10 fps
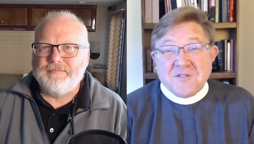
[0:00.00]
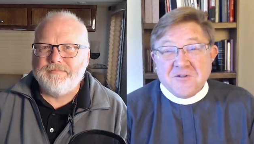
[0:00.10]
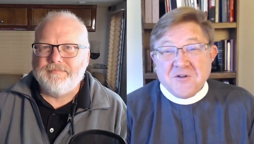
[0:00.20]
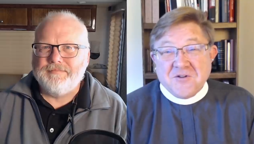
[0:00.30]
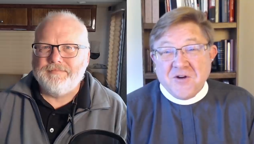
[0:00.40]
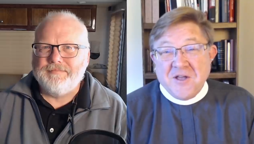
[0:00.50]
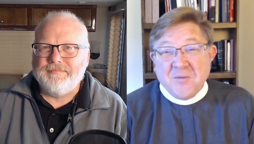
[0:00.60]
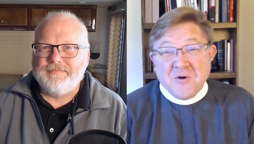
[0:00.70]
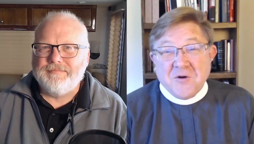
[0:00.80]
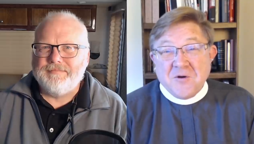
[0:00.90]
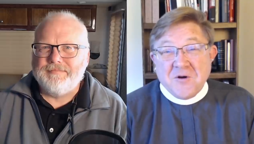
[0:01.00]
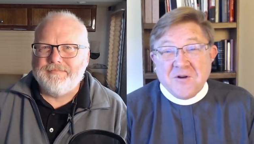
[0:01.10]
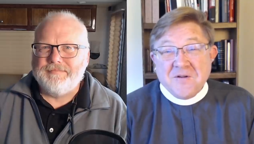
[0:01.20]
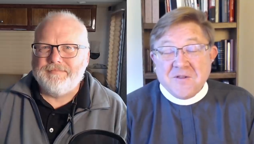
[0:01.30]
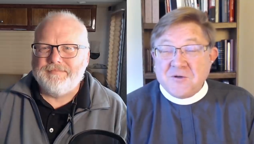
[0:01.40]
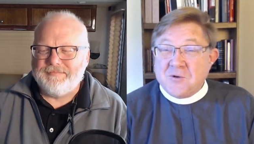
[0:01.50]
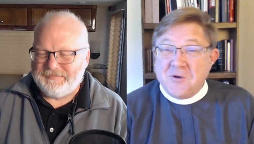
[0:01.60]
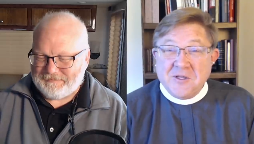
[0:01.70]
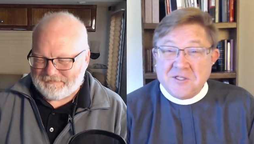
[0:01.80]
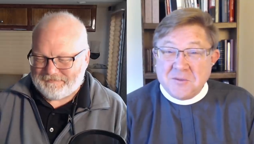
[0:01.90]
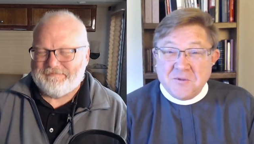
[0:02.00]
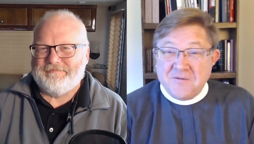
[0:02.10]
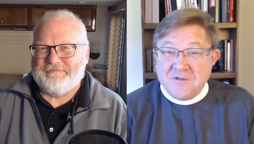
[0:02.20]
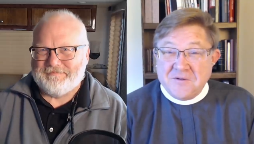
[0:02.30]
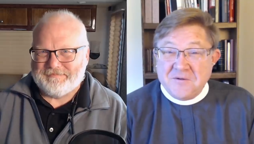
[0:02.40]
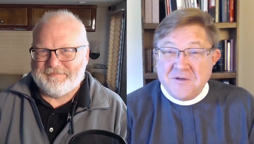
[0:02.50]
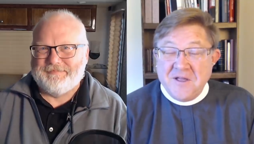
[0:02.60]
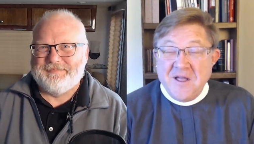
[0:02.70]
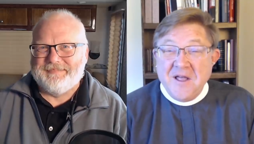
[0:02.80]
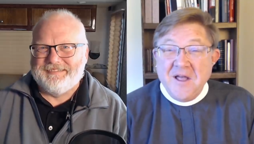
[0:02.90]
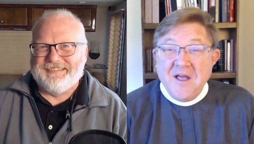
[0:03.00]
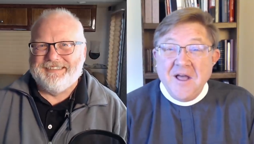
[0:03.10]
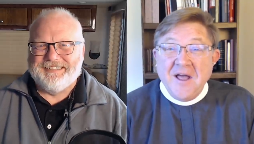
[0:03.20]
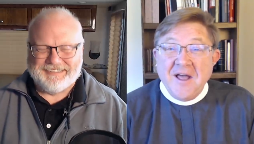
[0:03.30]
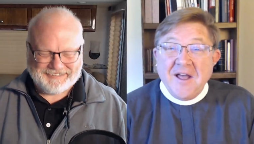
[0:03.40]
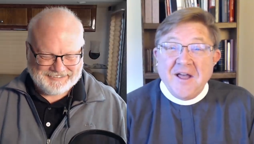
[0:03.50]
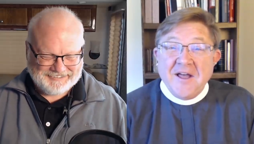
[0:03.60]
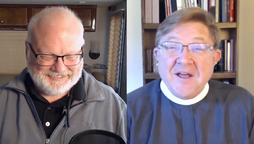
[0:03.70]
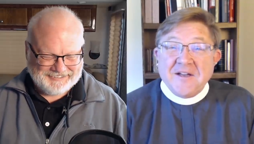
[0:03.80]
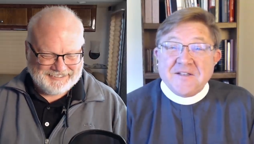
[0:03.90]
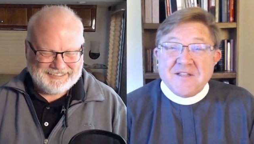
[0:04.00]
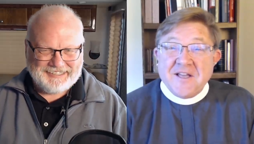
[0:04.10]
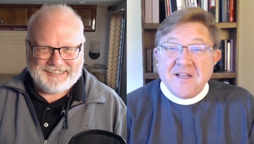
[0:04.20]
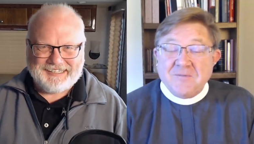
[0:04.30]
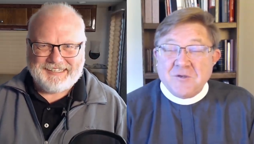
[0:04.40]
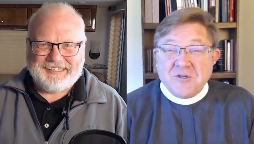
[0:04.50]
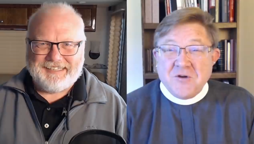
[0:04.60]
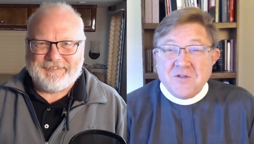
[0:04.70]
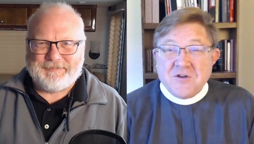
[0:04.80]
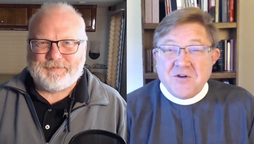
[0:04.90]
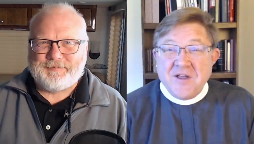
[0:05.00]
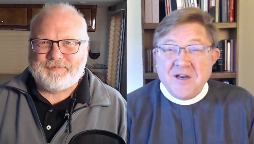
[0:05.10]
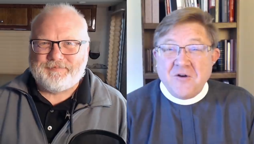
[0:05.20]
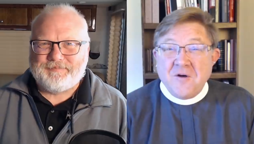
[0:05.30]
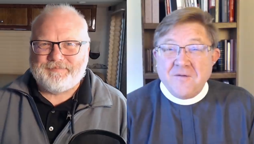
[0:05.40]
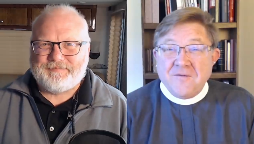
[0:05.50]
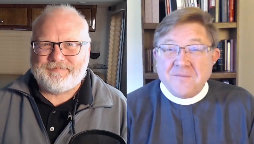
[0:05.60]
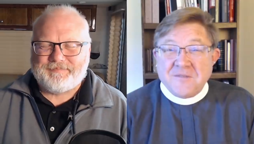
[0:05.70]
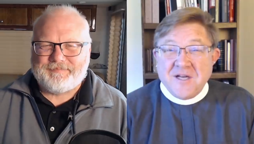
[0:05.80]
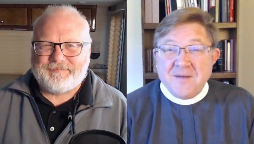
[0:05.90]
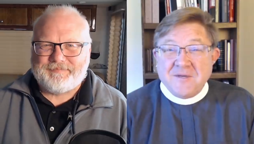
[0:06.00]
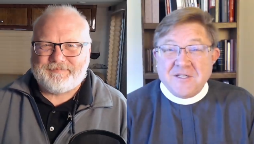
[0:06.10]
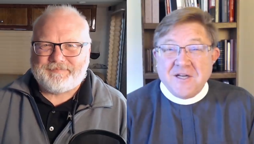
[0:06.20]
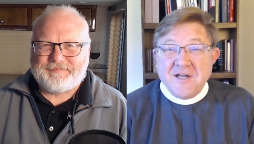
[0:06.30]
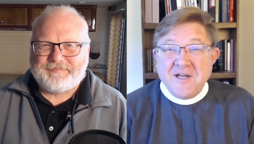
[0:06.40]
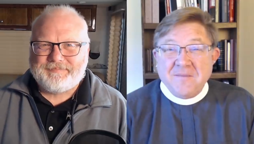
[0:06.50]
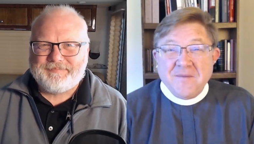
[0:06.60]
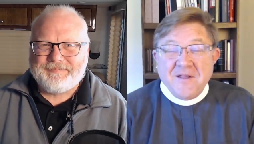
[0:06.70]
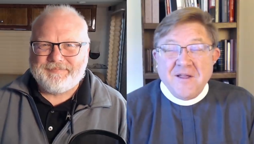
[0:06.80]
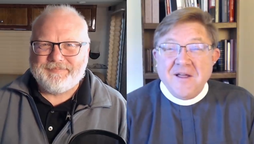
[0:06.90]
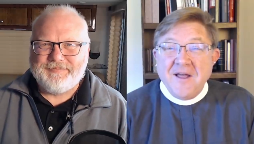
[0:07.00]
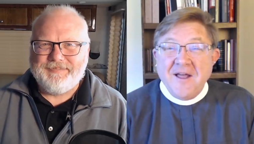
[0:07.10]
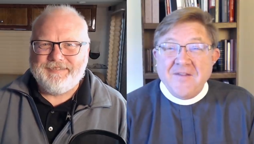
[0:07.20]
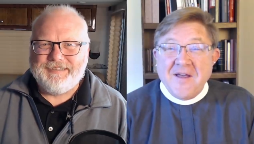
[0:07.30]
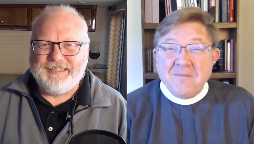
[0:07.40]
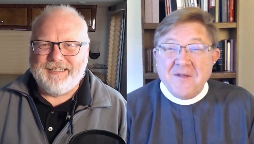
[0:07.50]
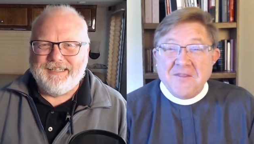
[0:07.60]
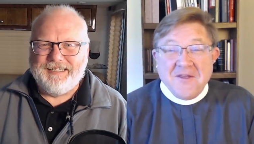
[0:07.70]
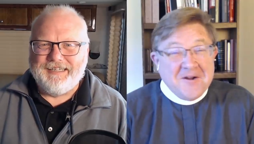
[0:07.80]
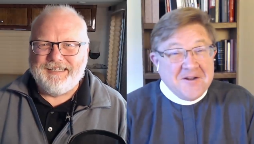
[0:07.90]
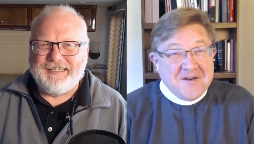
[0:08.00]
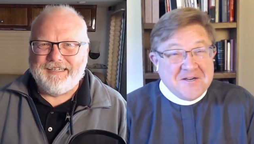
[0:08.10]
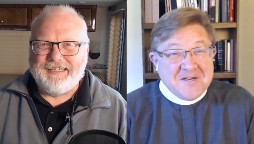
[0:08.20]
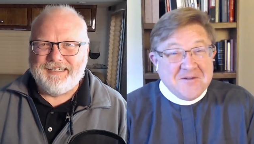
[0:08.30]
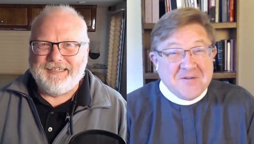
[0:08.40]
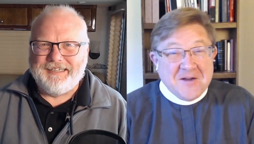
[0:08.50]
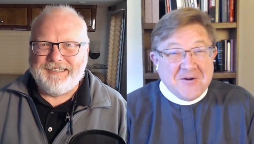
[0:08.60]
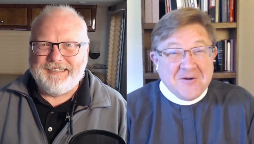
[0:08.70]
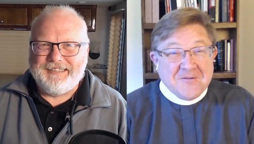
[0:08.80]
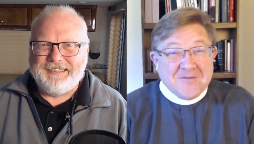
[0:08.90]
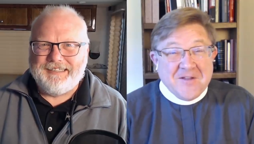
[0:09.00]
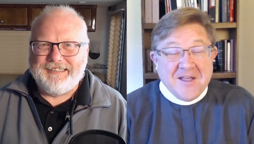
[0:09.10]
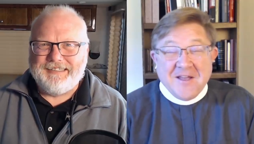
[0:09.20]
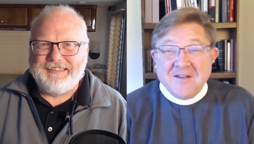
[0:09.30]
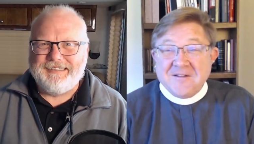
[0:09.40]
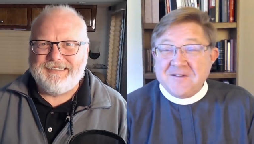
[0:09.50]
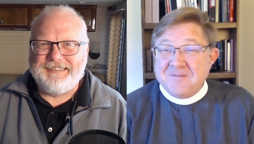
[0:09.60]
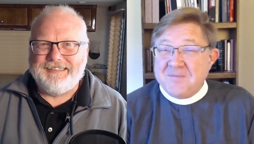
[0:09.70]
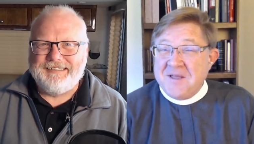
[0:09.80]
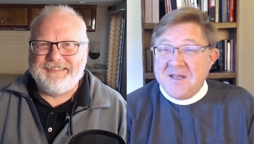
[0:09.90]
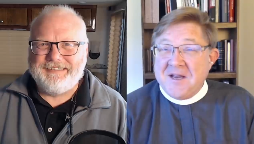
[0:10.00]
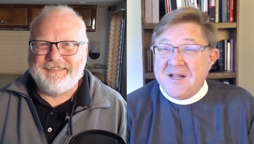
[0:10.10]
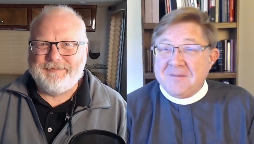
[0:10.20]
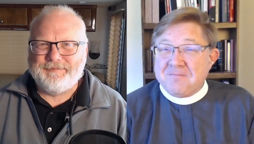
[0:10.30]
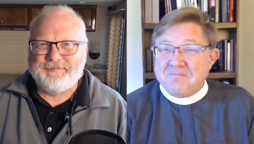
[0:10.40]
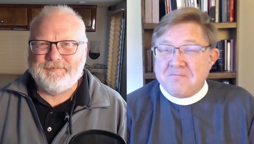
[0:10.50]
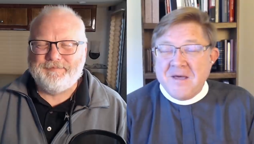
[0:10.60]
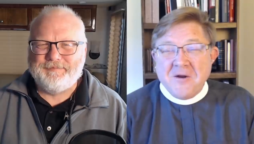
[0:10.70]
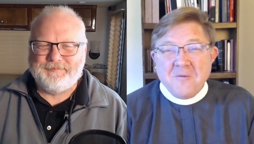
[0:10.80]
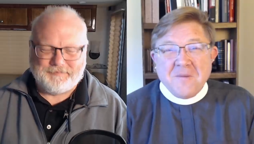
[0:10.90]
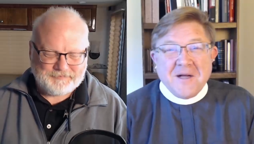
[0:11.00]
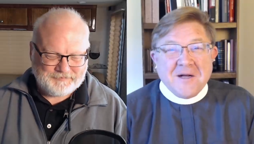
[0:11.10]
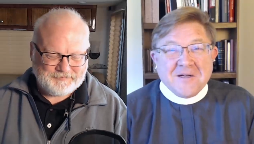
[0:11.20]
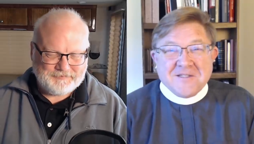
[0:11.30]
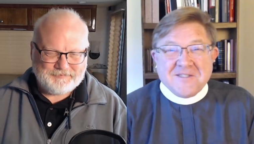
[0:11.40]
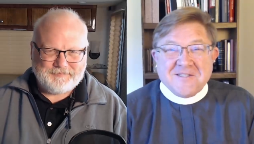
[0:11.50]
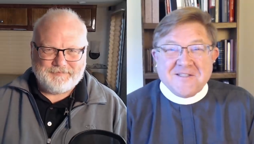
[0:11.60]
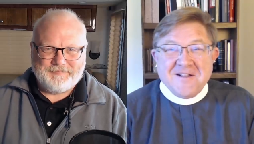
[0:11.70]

Speaker 1: on the train were gone. The toilets were filled, and they would turn the train off from time to time, and that meant the air conditioning went off. And being in a metal box